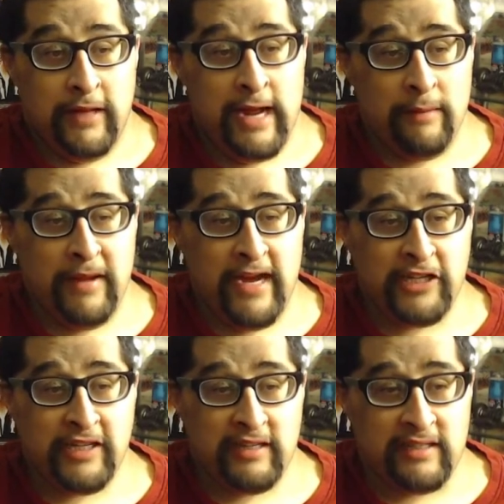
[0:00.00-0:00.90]

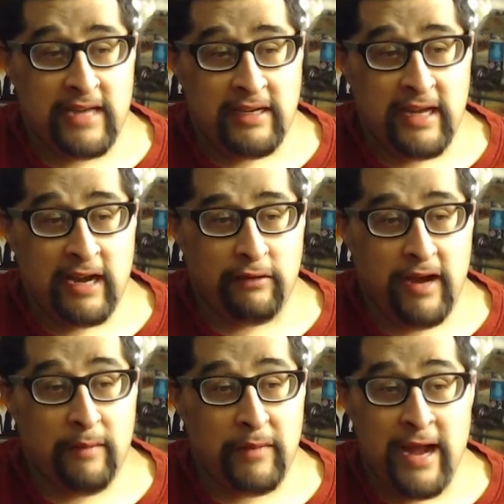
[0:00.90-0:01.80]
animation is not that
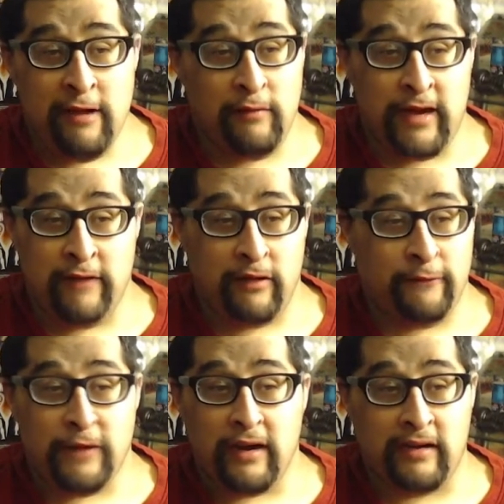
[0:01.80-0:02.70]
great, but I don't give a
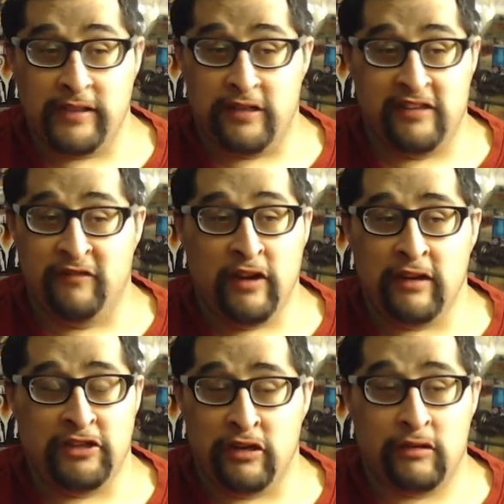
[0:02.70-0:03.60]
fuck.
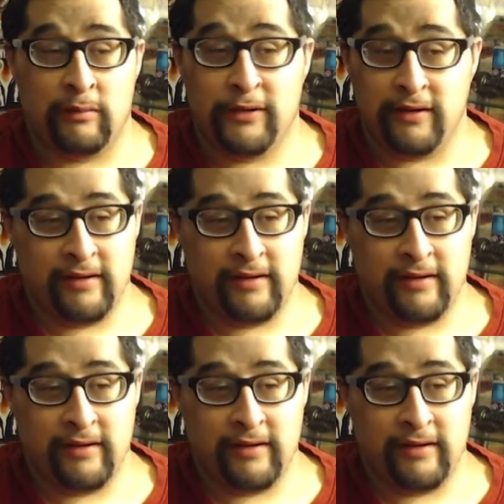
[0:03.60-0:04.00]
Fucking Jungle Book.